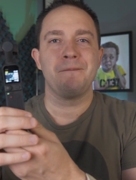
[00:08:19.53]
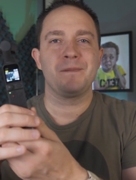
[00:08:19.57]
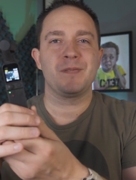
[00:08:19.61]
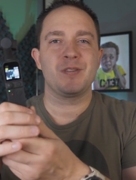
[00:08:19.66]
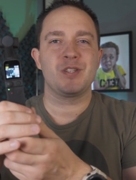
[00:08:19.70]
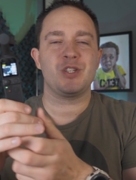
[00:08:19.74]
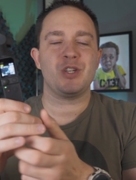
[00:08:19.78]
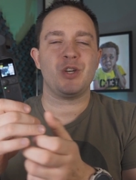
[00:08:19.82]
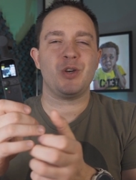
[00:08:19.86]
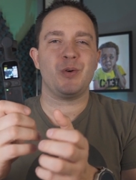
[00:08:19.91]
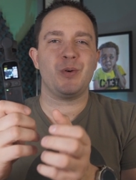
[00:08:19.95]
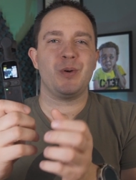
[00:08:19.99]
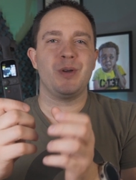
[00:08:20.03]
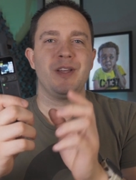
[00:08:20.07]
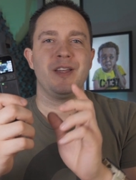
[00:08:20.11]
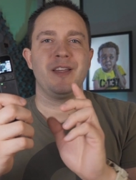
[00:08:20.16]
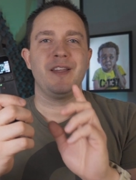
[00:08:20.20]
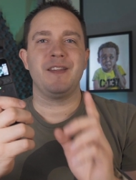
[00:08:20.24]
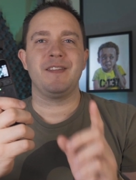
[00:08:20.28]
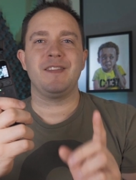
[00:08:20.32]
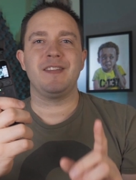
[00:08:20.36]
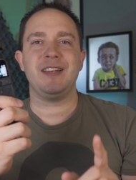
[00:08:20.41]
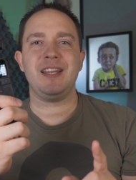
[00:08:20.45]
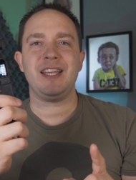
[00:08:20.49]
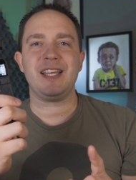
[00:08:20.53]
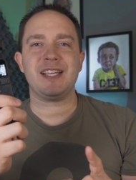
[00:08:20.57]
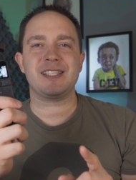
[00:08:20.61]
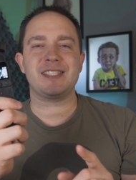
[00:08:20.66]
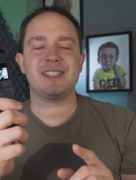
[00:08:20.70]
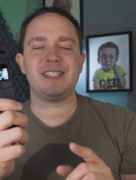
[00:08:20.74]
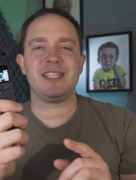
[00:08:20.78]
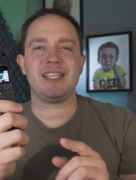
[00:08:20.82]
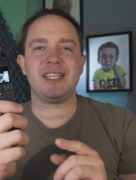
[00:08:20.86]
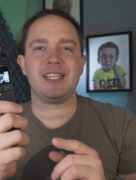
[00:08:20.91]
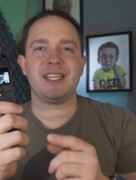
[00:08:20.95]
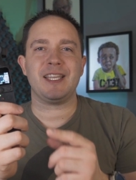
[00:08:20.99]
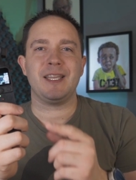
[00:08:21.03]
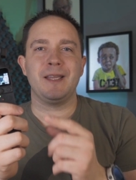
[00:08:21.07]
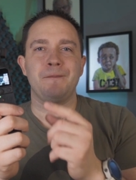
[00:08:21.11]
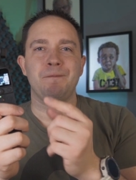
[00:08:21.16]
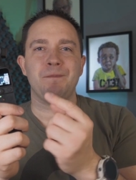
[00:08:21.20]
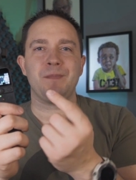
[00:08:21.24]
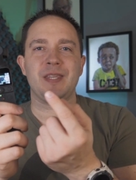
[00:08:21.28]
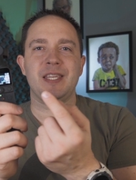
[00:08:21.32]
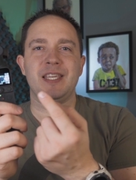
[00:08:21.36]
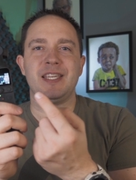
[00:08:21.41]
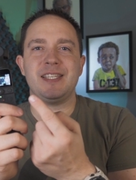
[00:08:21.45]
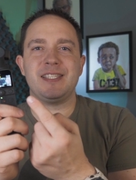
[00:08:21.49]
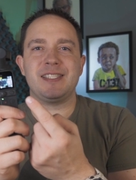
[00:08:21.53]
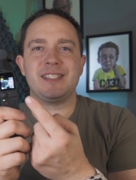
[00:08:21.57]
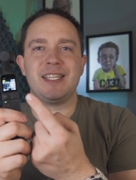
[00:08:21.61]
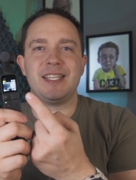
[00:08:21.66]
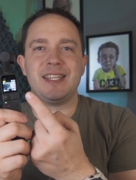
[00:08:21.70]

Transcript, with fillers: So the next thing is